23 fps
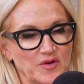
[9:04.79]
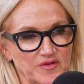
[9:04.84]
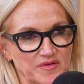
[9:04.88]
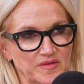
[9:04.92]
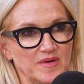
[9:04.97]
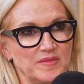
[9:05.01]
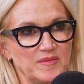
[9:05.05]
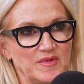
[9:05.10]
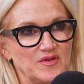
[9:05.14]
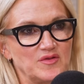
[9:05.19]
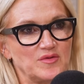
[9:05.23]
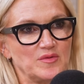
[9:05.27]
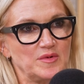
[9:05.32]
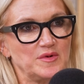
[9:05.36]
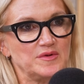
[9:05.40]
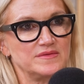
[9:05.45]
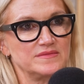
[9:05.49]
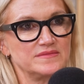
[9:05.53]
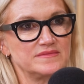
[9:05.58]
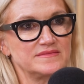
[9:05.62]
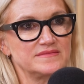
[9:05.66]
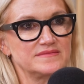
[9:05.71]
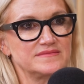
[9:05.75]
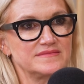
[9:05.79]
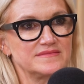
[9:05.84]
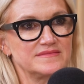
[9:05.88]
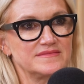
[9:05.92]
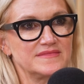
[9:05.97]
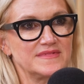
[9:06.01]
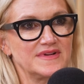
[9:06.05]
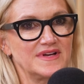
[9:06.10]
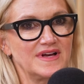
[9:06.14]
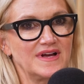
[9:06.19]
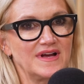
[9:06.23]
And, and miserable. Mm-hmm.
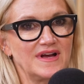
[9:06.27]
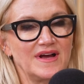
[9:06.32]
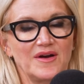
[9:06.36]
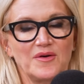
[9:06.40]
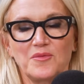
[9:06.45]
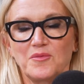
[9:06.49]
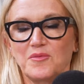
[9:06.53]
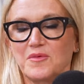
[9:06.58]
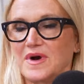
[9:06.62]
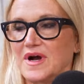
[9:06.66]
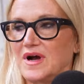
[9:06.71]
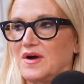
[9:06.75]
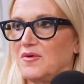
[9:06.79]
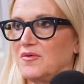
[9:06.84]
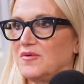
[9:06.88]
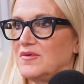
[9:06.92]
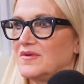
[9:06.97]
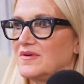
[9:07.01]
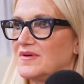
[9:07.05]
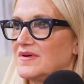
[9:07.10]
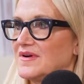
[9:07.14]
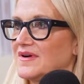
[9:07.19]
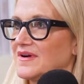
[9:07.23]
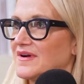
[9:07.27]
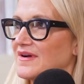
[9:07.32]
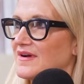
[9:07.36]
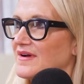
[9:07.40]
Wow.